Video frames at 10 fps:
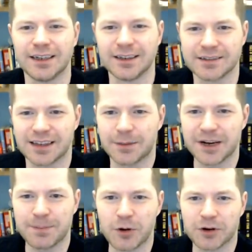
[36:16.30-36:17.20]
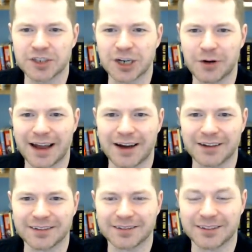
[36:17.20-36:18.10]
Celebrity Poker
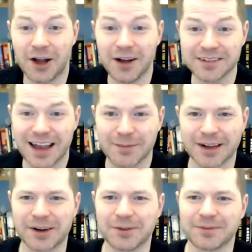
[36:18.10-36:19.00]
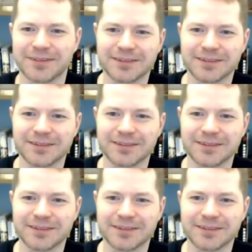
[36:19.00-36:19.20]
Showdown. Long time ago.